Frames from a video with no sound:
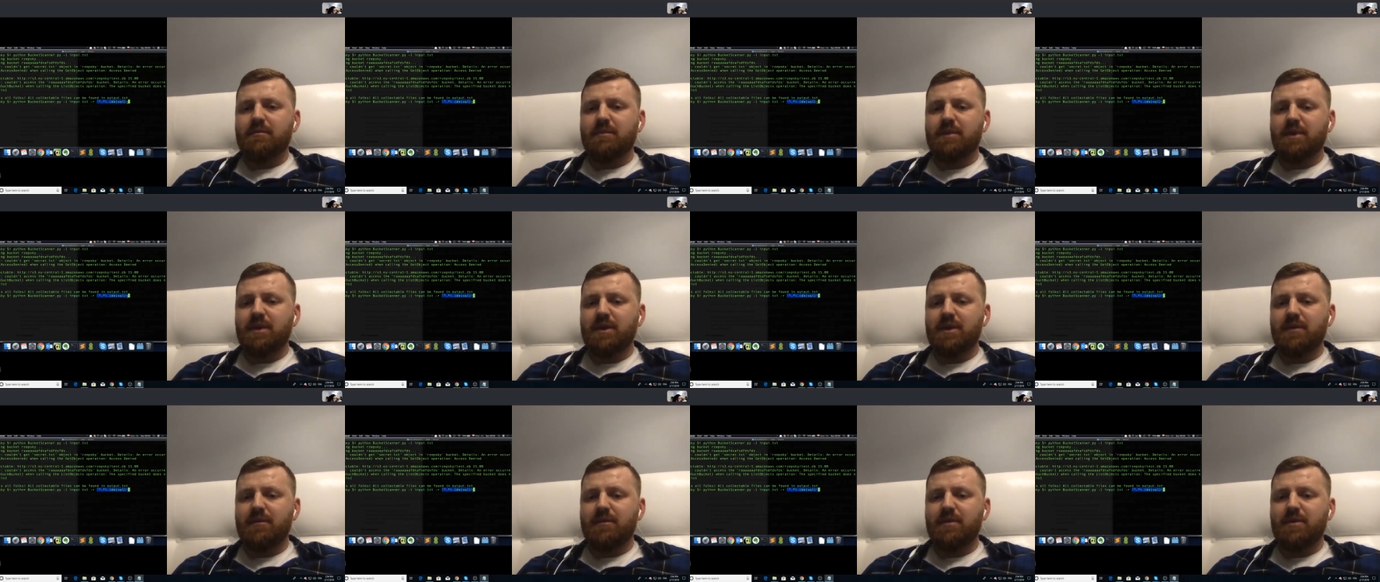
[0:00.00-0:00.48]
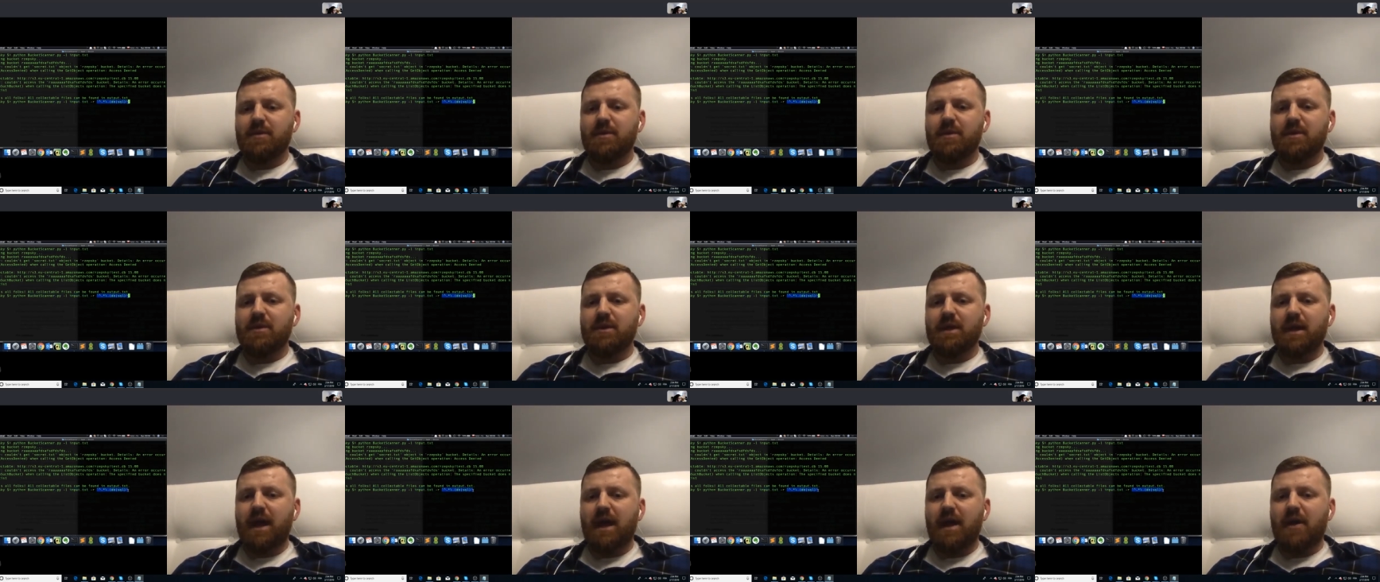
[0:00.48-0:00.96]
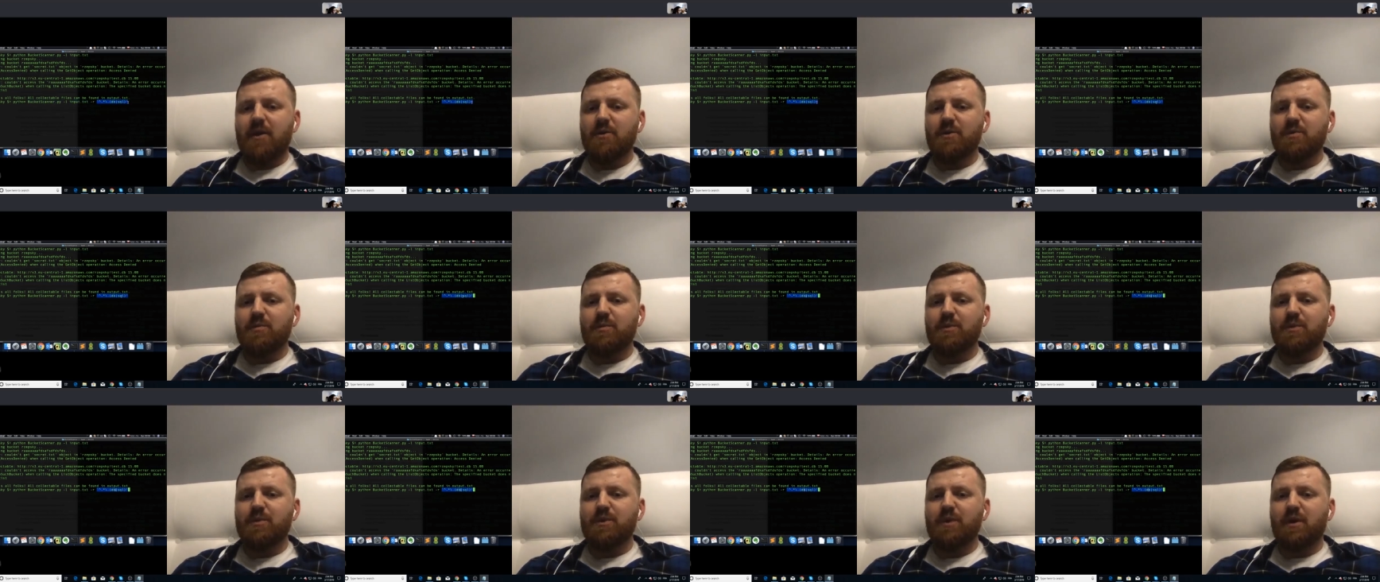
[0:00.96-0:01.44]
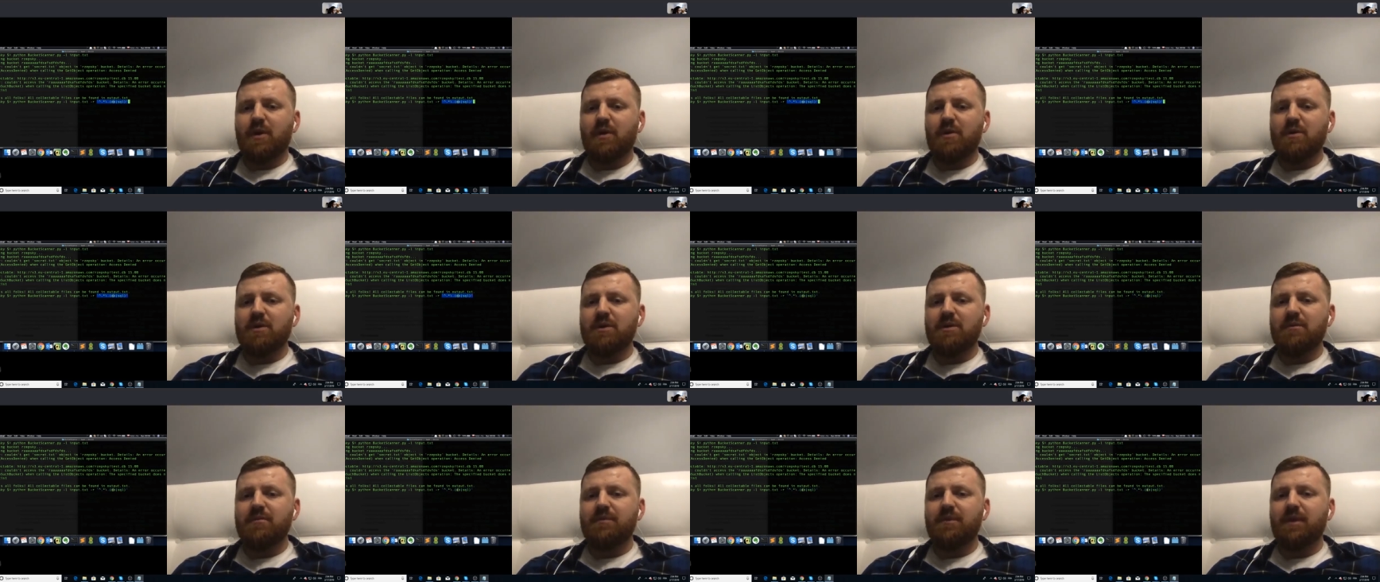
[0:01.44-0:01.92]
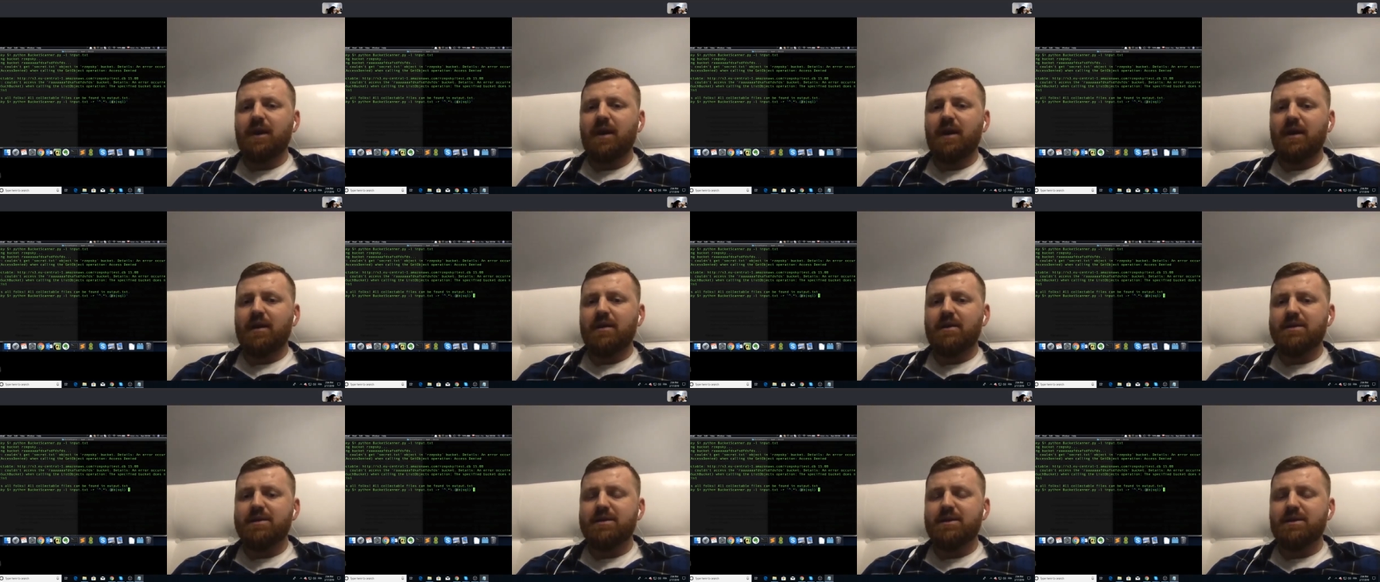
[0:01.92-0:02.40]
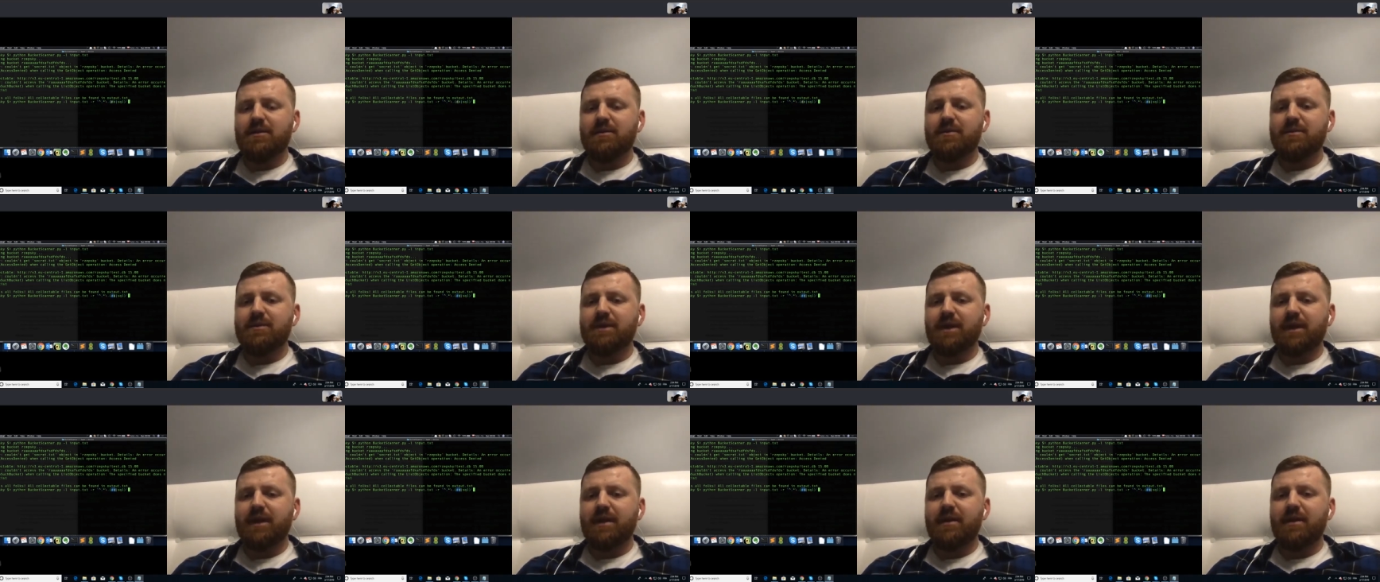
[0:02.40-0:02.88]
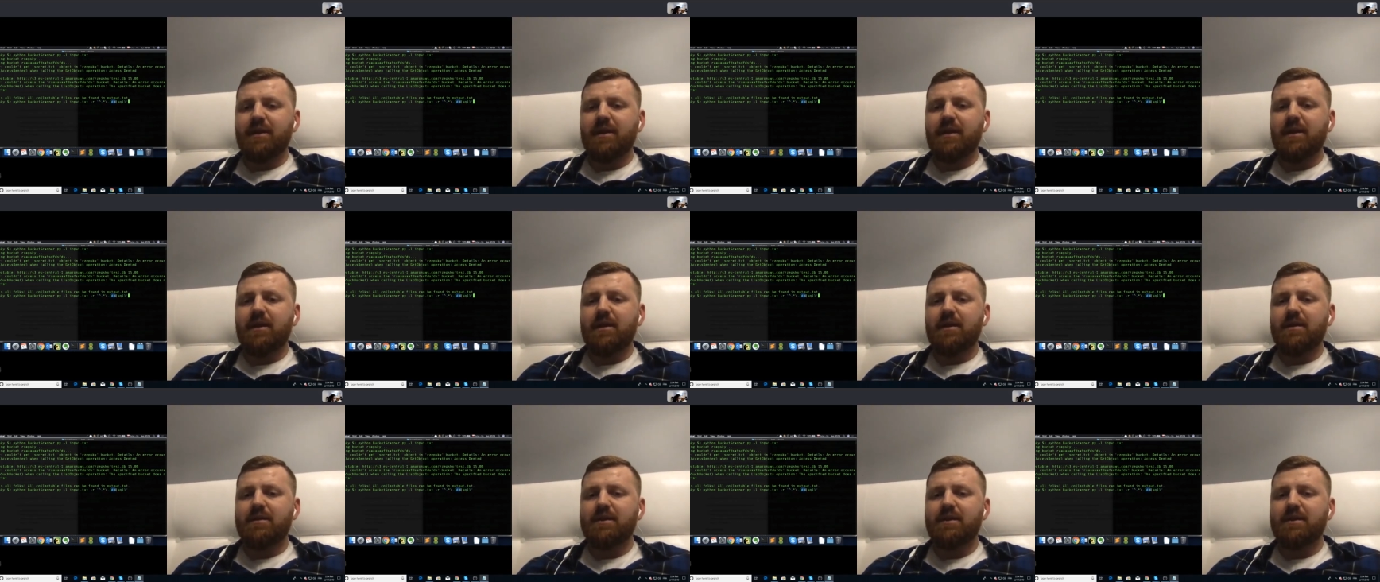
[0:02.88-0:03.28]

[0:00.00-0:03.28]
give you in the output only files containing